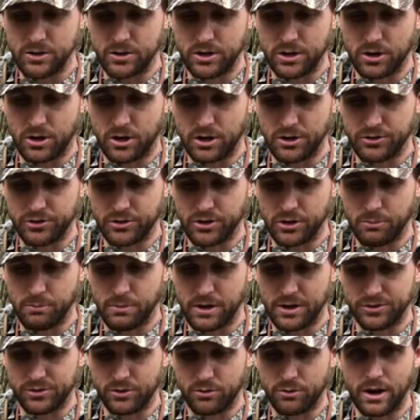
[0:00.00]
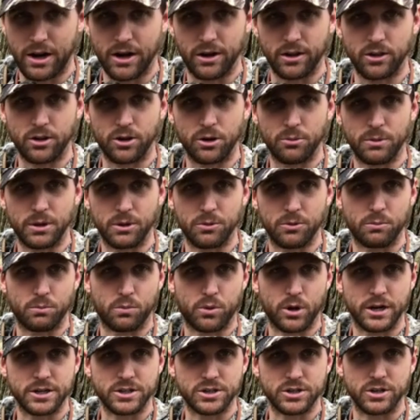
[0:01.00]
you can also mess around a little bit with
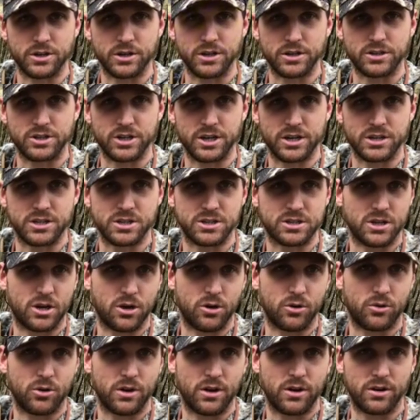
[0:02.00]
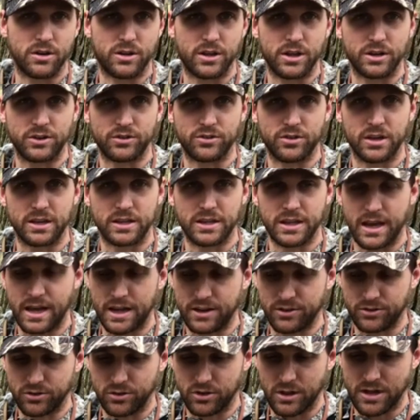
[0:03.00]
pressure to change tone and things like
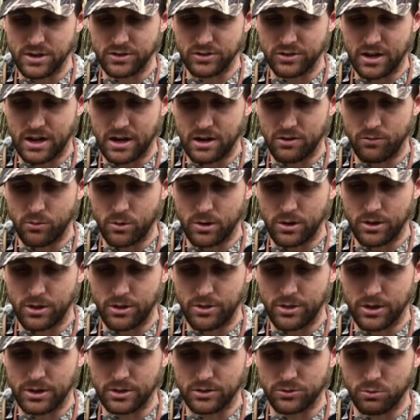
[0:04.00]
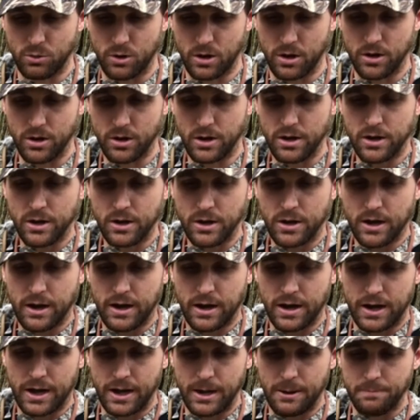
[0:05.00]
that. So that's kind of one of the things where
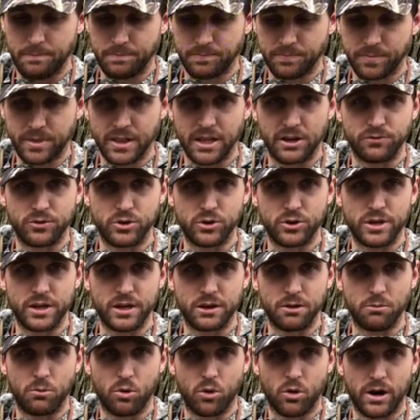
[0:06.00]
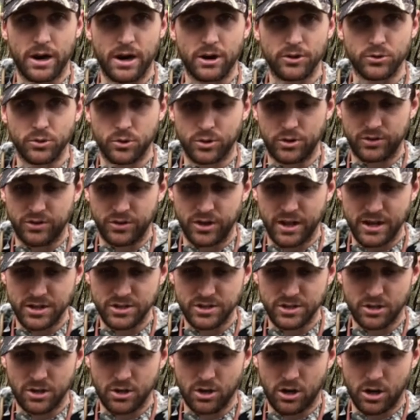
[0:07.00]
if you get more out towards the
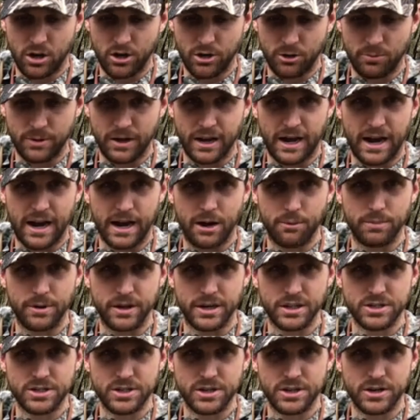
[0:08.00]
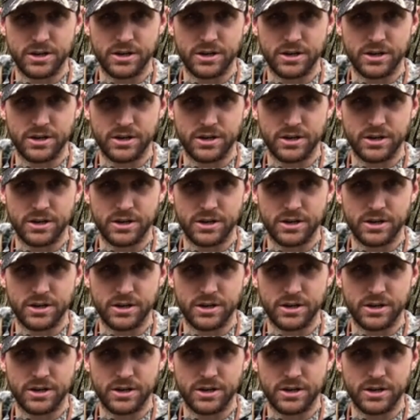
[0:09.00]
edge of the call, it'll be higher pitch.